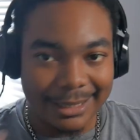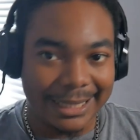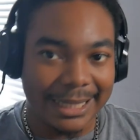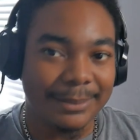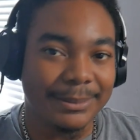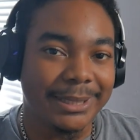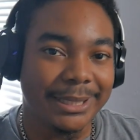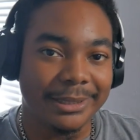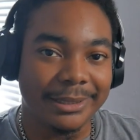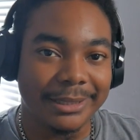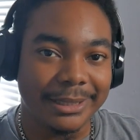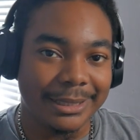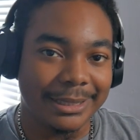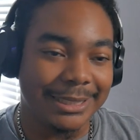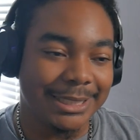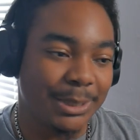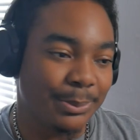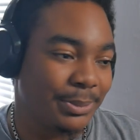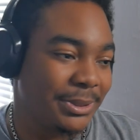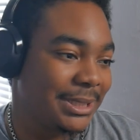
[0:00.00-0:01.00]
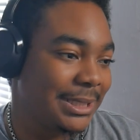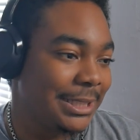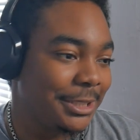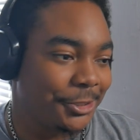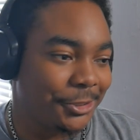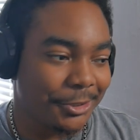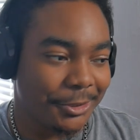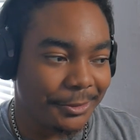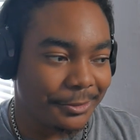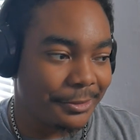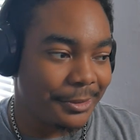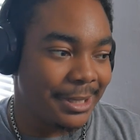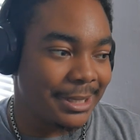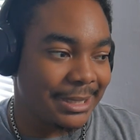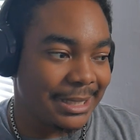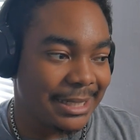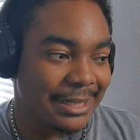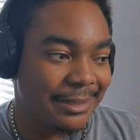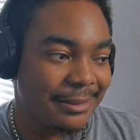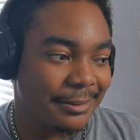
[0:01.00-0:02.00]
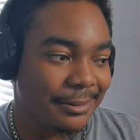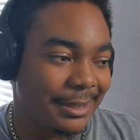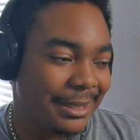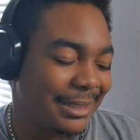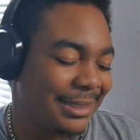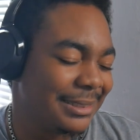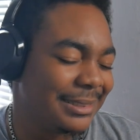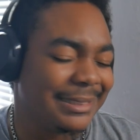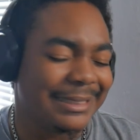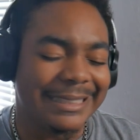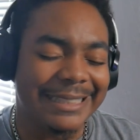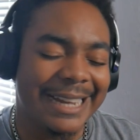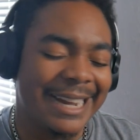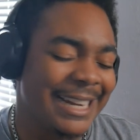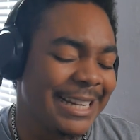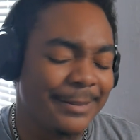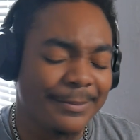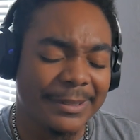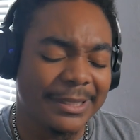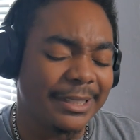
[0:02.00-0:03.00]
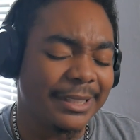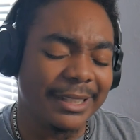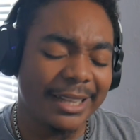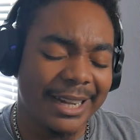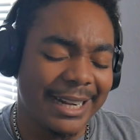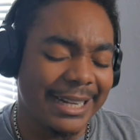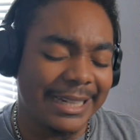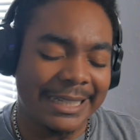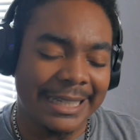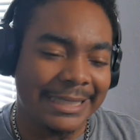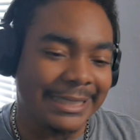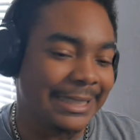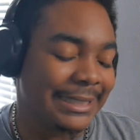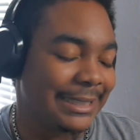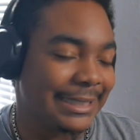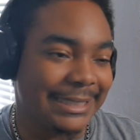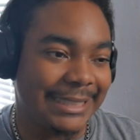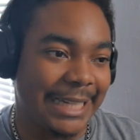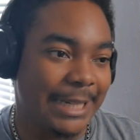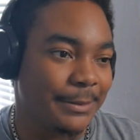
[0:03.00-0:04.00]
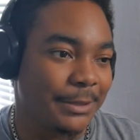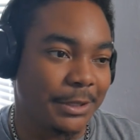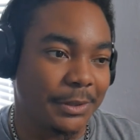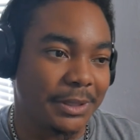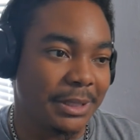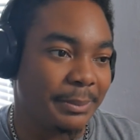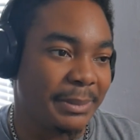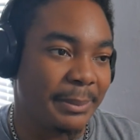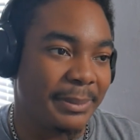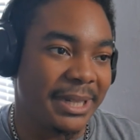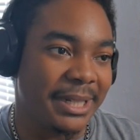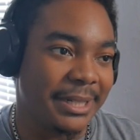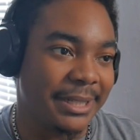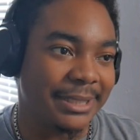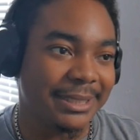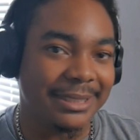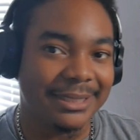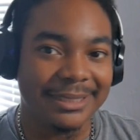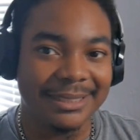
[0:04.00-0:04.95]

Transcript: Like, I'm telling the 100% truth right now. Like, not even lying. I thought this game was going to be bad.